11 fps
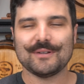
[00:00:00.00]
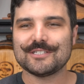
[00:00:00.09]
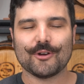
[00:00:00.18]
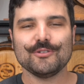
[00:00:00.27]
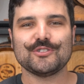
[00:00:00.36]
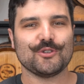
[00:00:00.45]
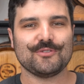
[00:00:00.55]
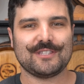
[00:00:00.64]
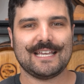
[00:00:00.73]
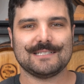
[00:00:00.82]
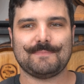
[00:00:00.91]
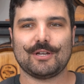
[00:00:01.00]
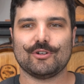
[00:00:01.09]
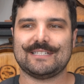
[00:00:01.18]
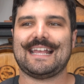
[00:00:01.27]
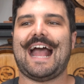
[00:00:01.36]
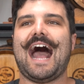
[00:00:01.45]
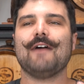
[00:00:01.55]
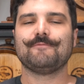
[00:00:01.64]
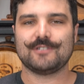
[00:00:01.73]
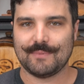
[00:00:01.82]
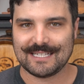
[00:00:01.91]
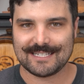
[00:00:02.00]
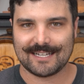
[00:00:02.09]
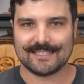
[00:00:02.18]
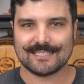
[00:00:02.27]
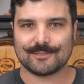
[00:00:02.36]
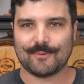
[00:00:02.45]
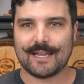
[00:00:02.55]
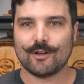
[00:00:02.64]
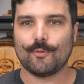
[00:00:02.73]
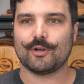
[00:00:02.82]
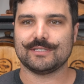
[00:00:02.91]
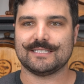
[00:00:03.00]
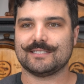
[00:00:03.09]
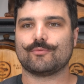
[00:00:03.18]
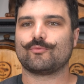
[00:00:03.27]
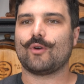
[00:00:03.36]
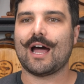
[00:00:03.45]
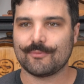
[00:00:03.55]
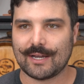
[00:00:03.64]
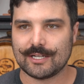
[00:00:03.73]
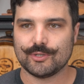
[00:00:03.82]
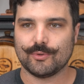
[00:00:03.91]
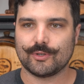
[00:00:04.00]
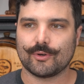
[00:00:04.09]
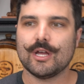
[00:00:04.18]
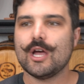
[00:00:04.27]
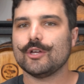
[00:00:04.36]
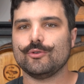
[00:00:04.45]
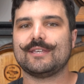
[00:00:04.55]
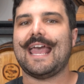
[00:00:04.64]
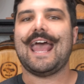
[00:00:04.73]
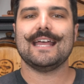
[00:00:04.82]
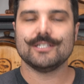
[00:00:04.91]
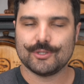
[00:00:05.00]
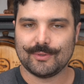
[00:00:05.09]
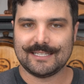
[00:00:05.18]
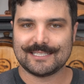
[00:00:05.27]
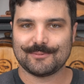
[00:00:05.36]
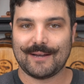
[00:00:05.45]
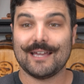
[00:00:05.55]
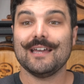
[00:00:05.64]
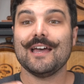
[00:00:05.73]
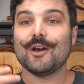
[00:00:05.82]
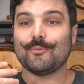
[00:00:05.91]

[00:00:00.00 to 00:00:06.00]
We don't do things because they have to be done this way or because this is the right way to do it or you can do it this way.